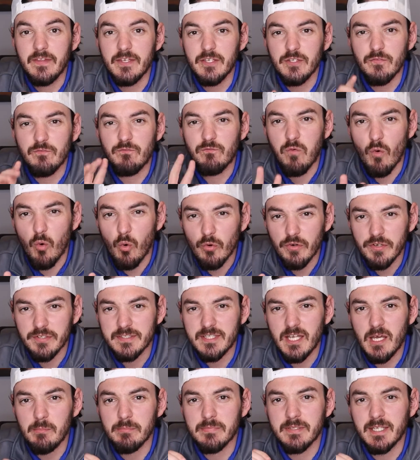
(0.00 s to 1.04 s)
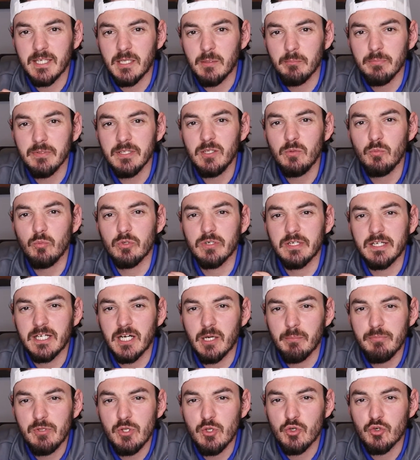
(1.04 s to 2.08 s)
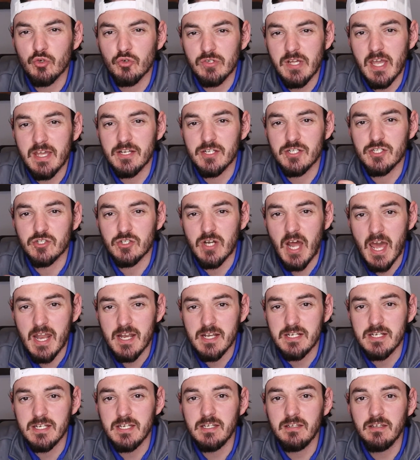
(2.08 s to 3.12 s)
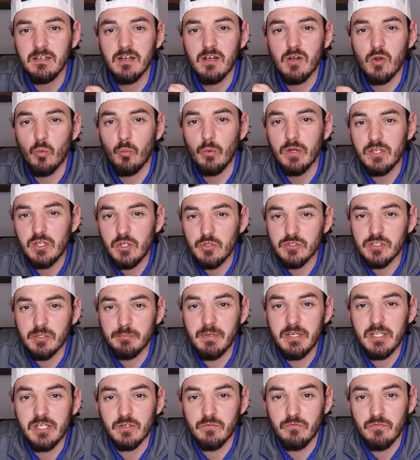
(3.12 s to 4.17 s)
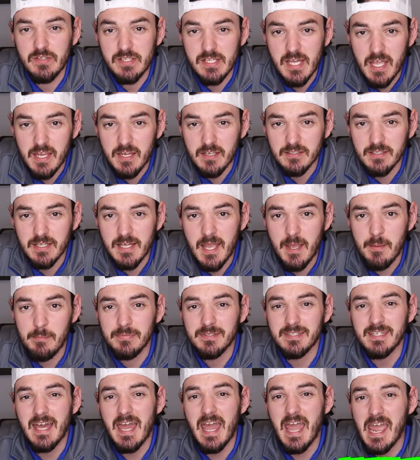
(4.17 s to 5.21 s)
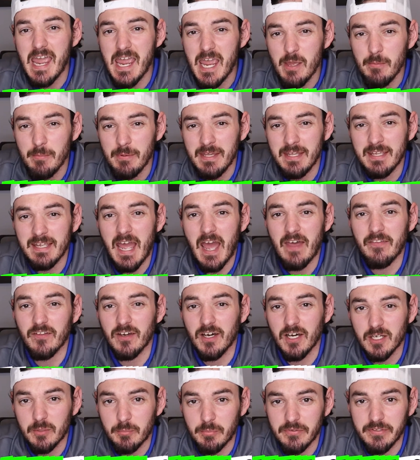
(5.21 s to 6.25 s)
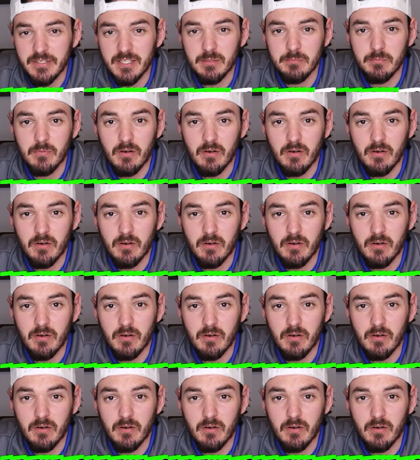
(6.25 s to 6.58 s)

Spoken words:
This 4-step template will help you create a strategy when you submit your VA claims aiming at the 100%